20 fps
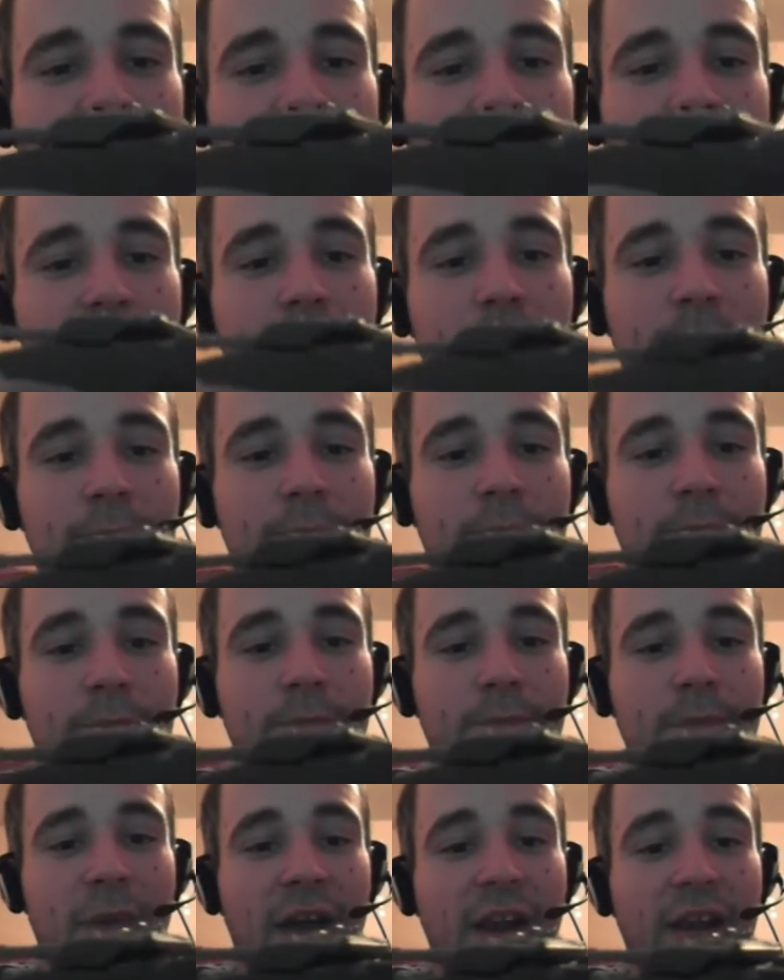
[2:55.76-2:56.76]

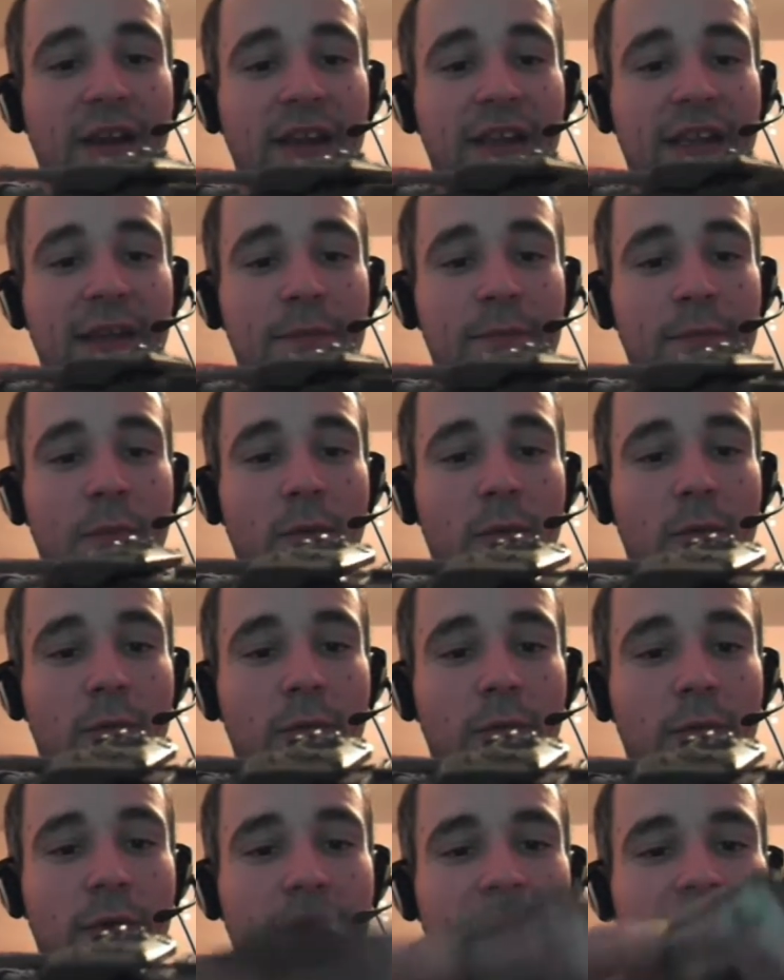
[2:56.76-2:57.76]
I like him
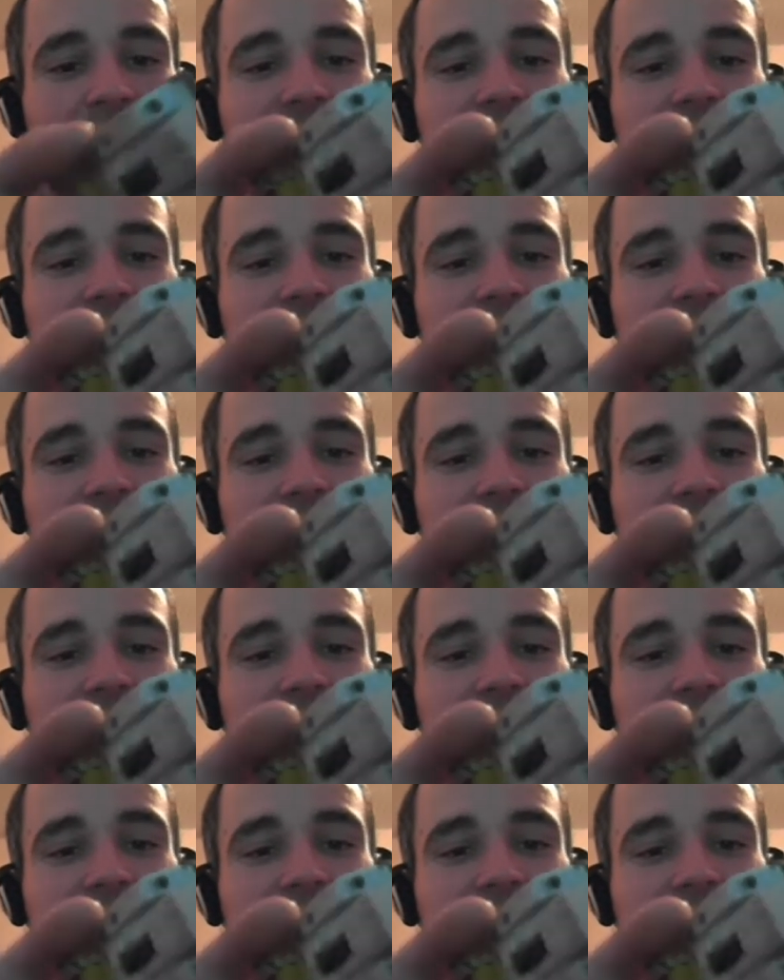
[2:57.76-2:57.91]
more.